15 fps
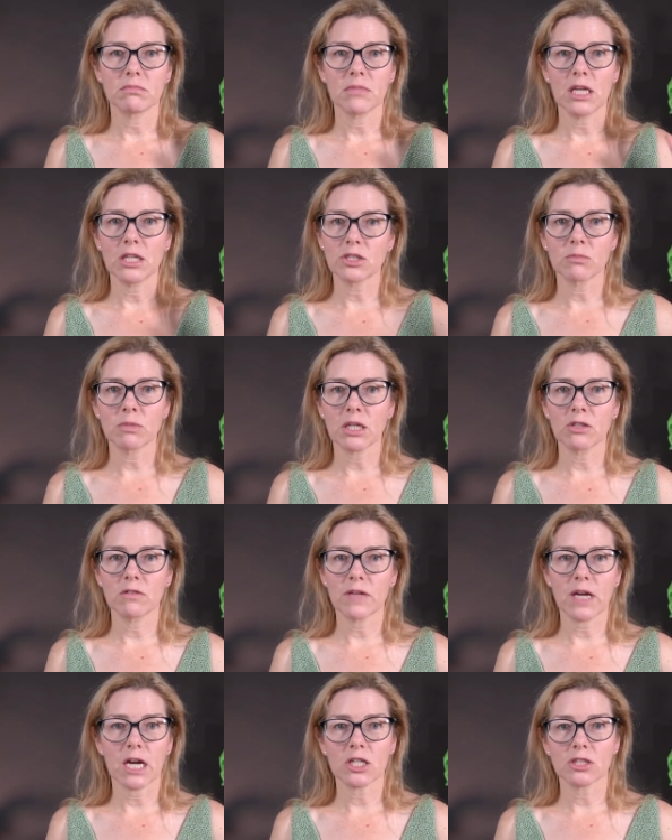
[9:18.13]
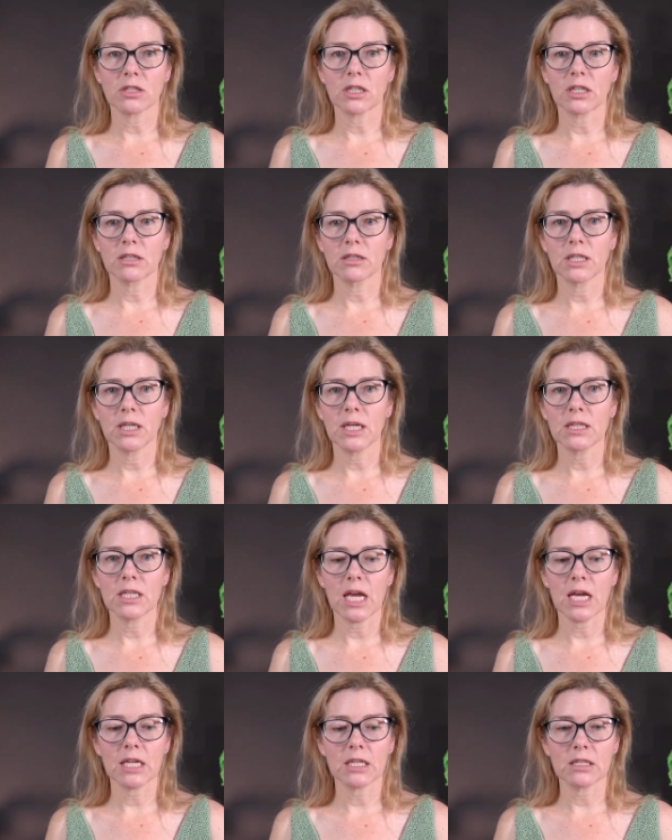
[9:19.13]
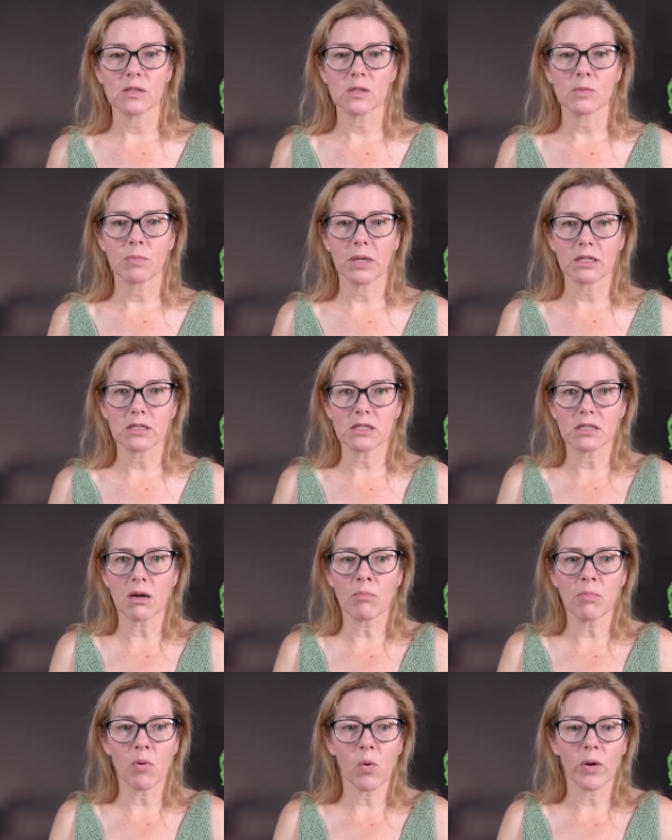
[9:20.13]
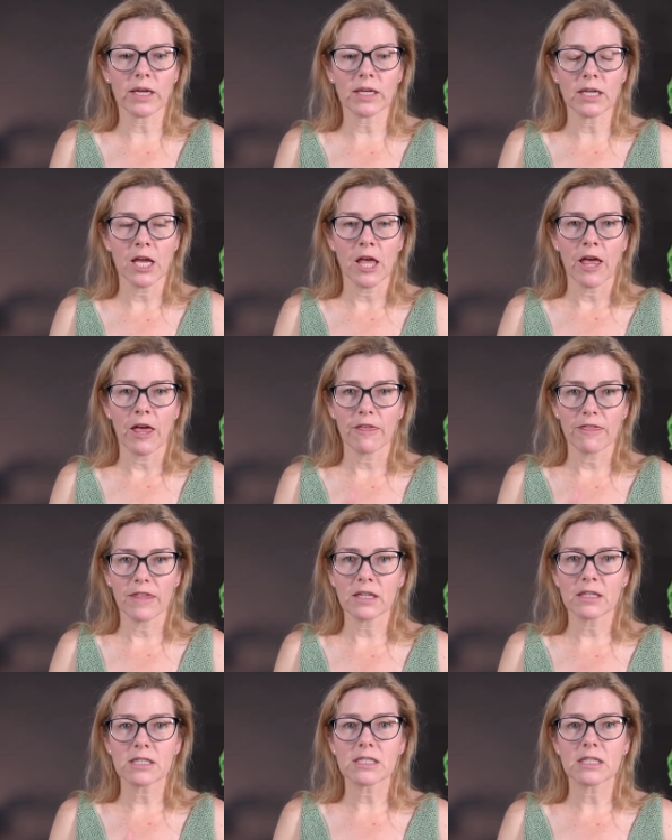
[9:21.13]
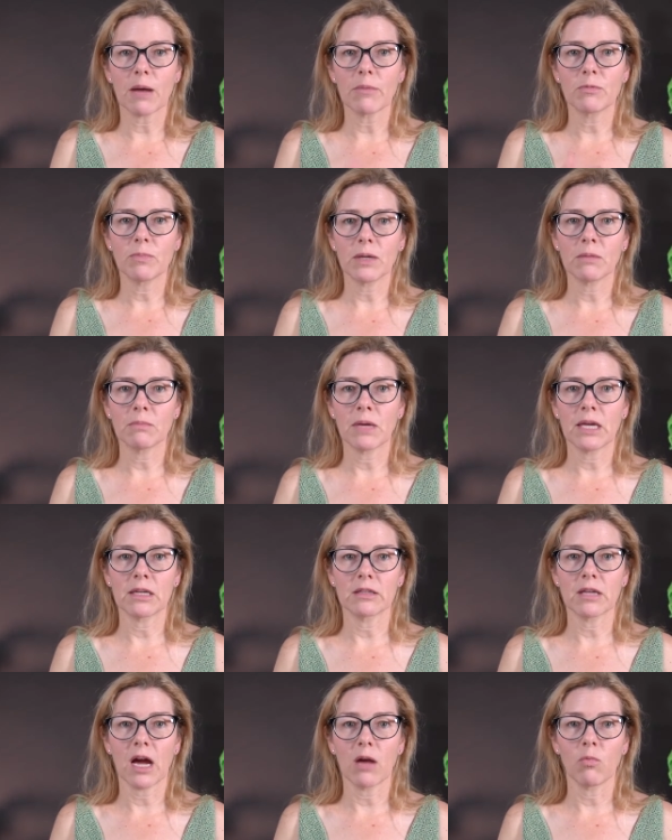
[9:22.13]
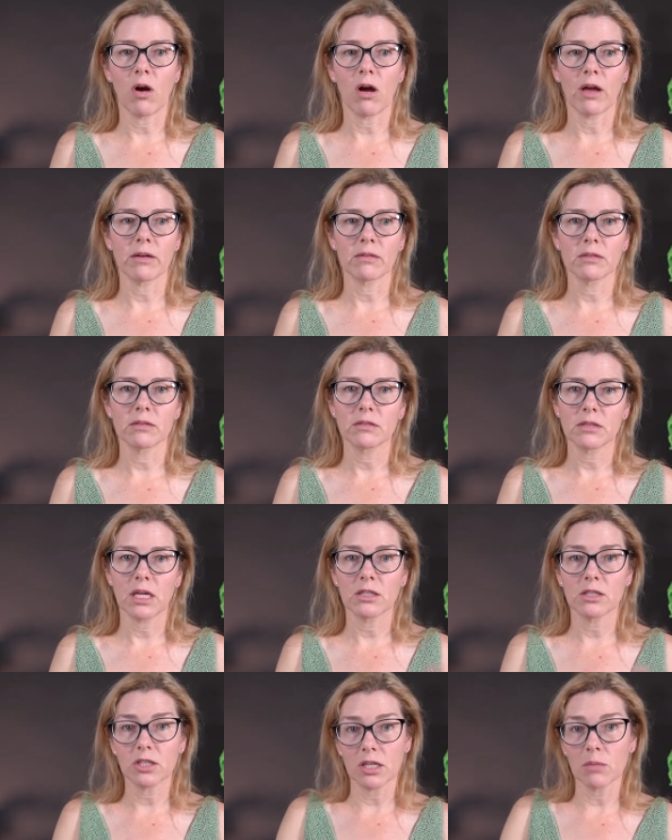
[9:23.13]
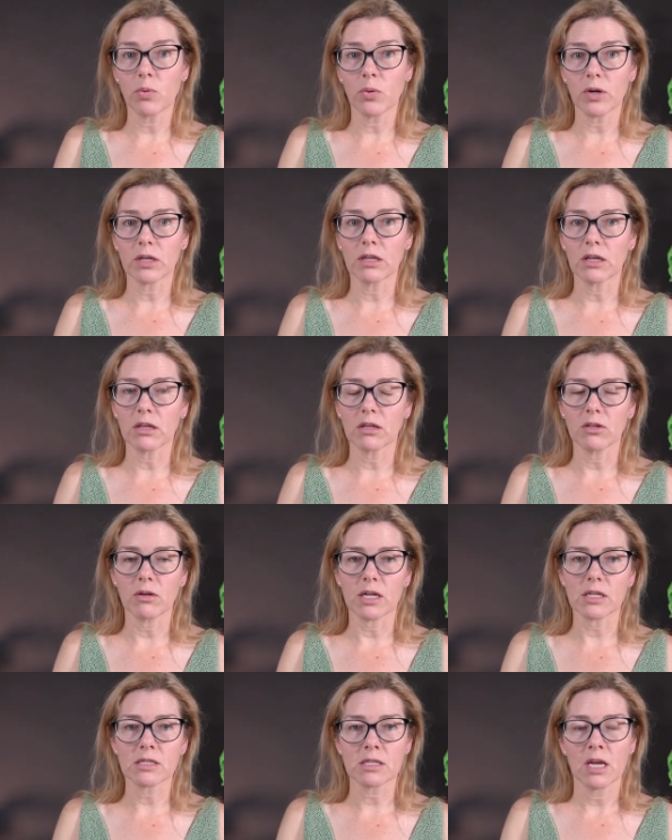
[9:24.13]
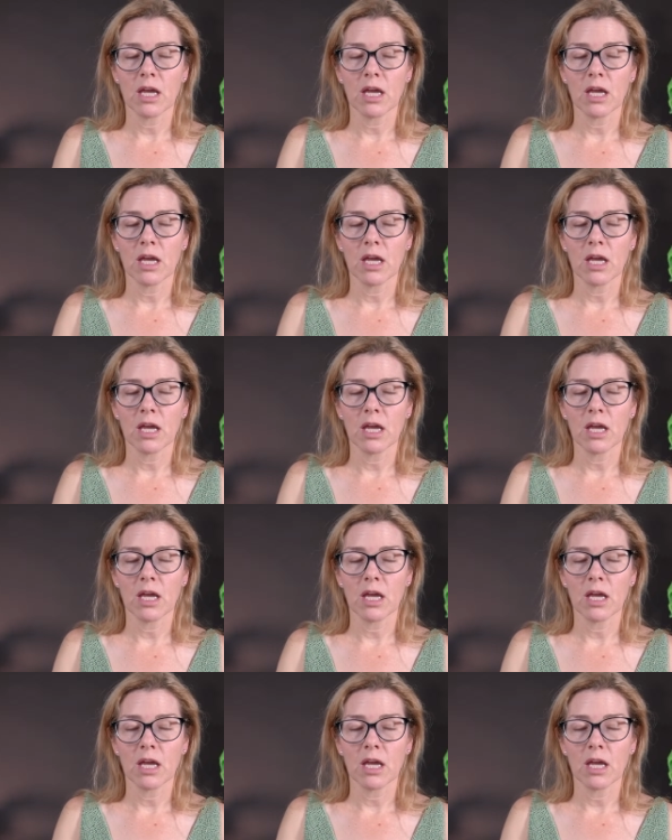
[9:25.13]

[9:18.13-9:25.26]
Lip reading: Asian manufacturing in the 80s, but at some point things stopped being made in Taiwan and imported into the US,